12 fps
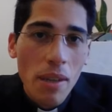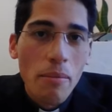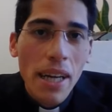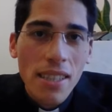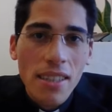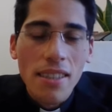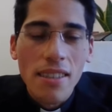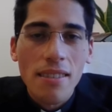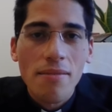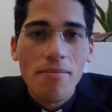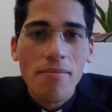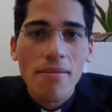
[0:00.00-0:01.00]
that matters,
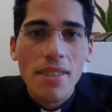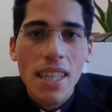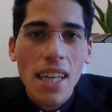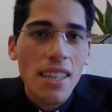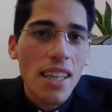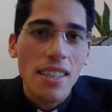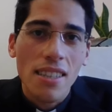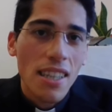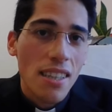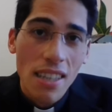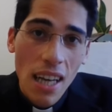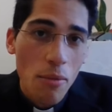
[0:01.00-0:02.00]
and that's the
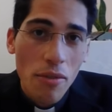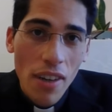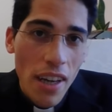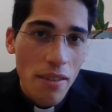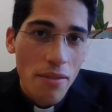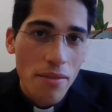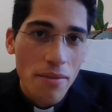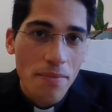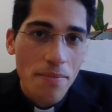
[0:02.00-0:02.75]
exam of life.